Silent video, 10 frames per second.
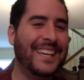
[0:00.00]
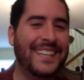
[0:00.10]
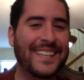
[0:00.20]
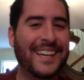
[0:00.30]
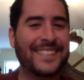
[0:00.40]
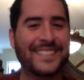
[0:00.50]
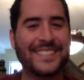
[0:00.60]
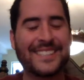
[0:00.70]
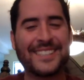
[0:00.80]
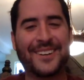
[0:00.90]
Yeah,
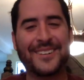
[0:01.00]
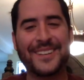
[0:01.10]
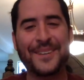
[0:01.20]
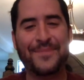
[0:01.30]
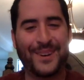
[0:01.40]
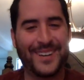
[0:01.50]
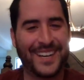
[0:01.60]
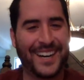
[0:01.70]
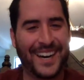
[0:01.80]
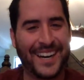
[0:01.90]
she's totally
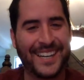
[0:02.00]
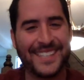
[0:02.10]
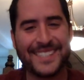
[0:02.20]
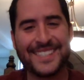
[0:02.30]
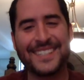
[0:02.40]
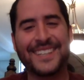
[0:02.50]
Pocahontas.